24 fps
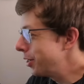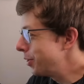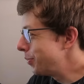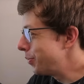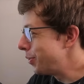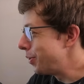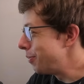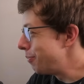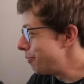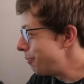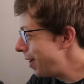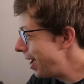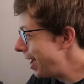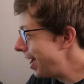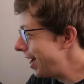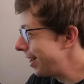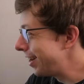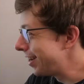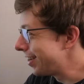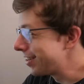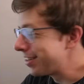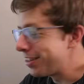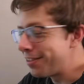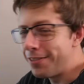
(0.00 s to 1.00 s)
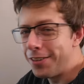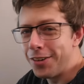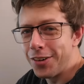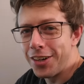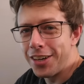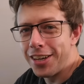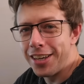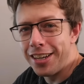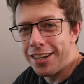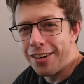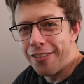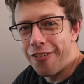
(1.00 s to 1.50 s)
but man, does it feel
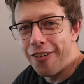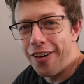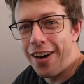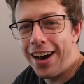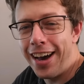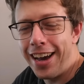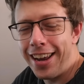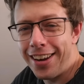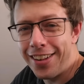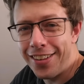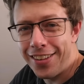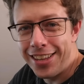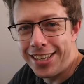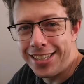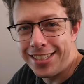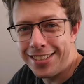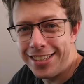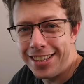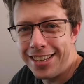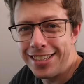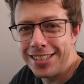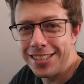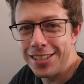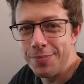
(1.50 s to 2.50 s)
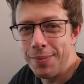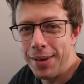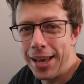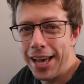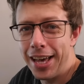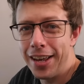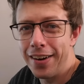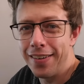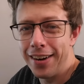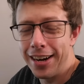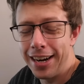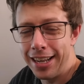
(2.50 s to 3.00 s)
good to finally see some
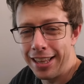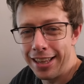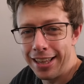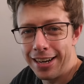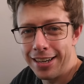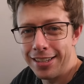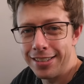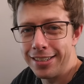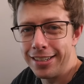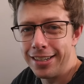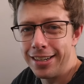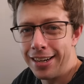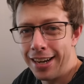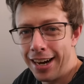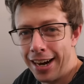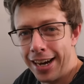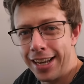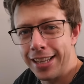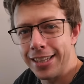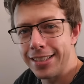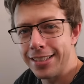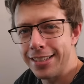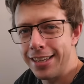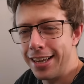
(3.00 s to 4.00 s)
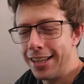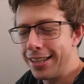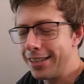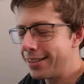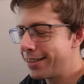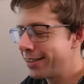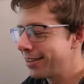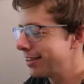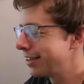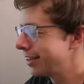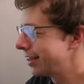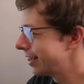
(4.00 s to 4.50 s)
handwriting that isn't
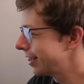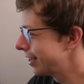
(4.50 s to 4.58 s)
nonsense.